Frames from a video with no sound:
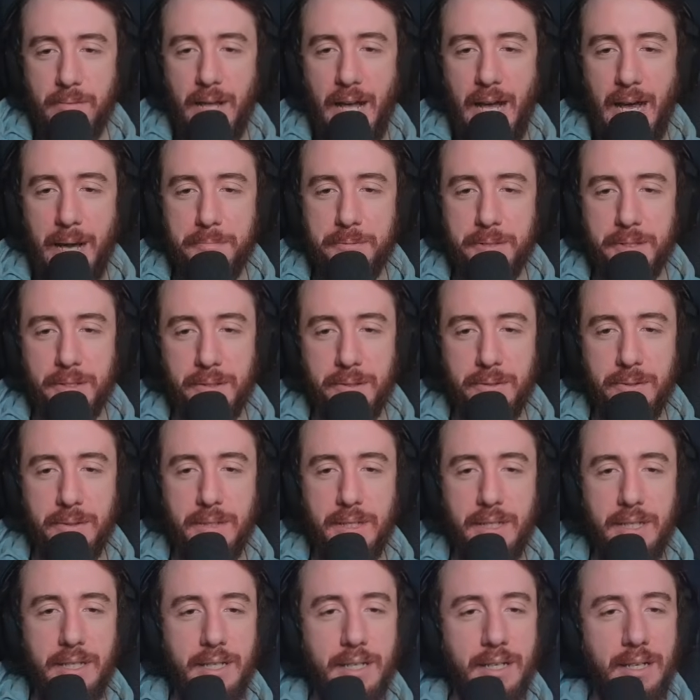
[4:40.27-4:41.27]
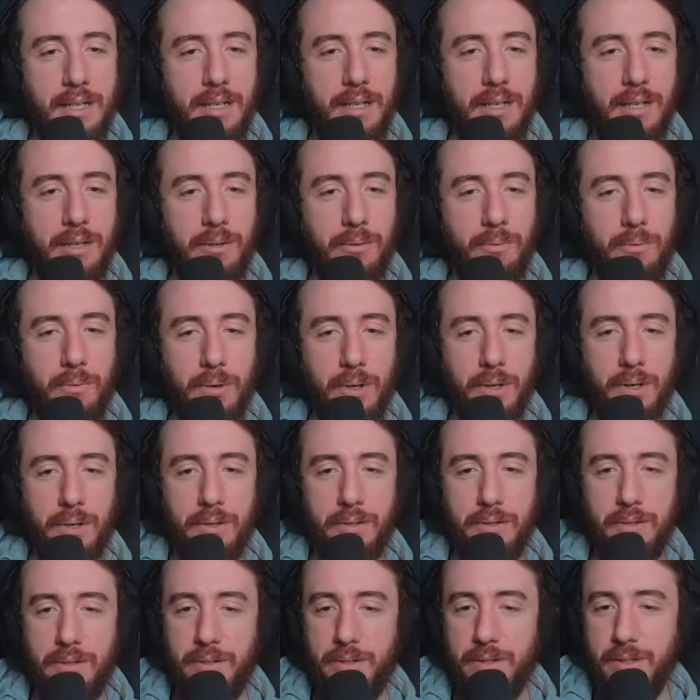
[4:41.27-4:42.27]
Absolutely
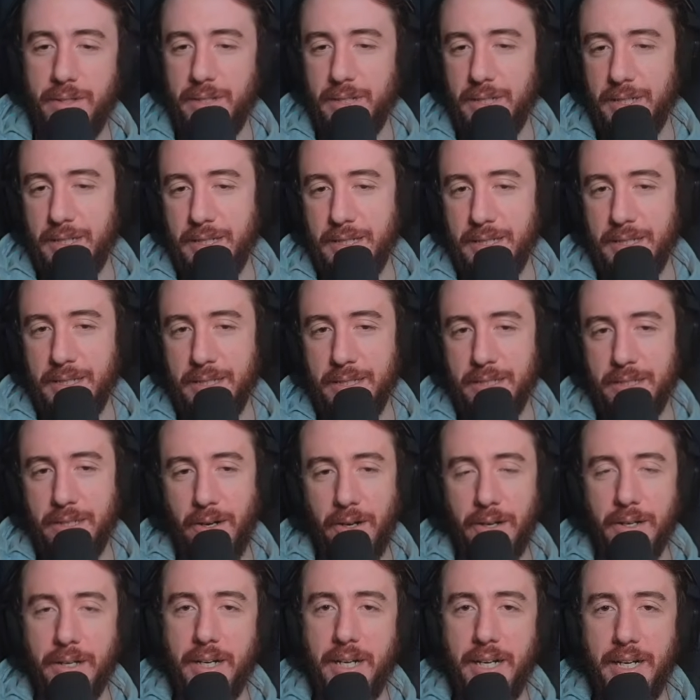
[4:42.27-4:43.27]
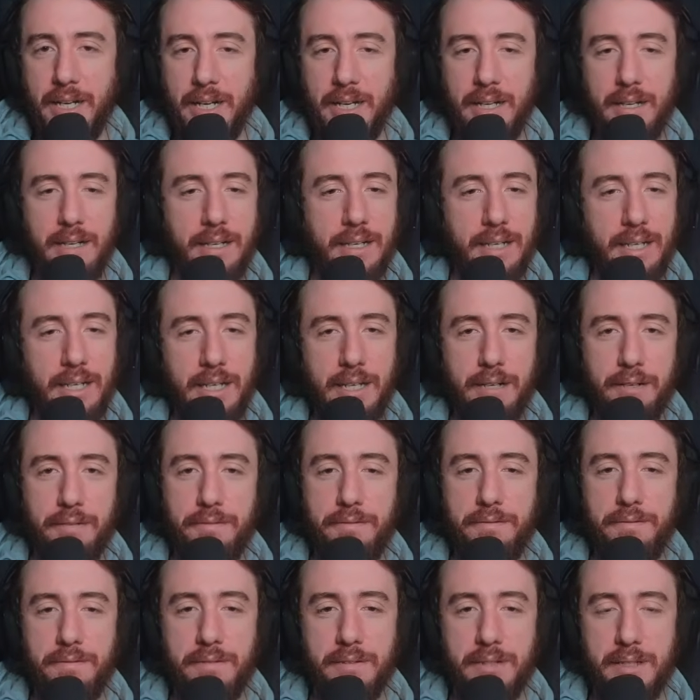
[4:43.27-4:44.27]
worth targeting
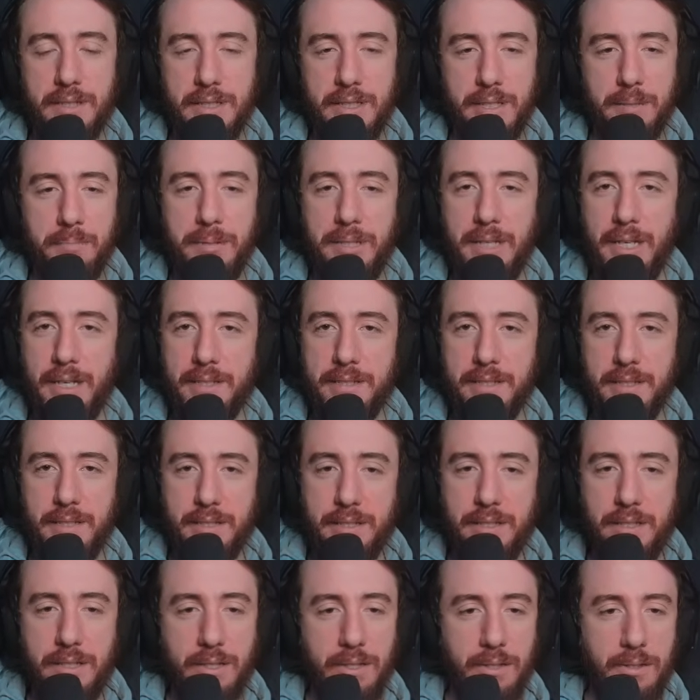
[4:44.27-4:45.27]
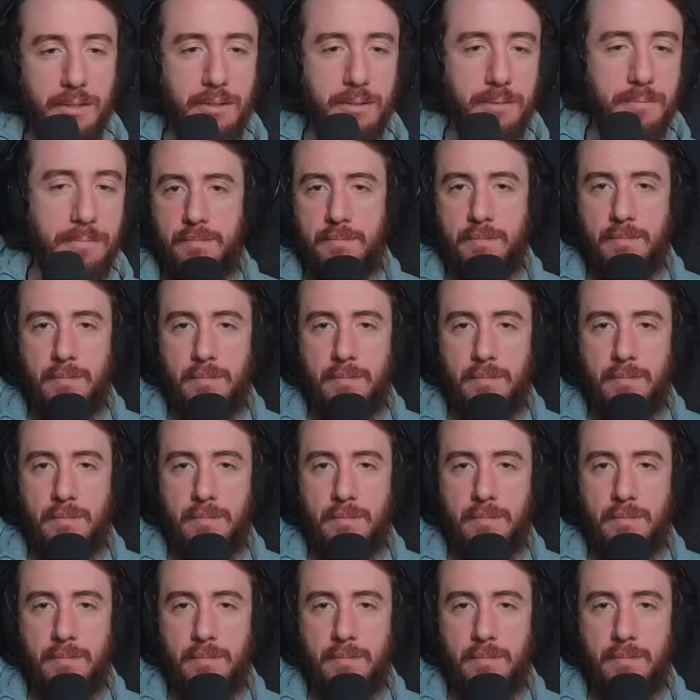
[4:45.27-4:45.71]
if DPS is the goal.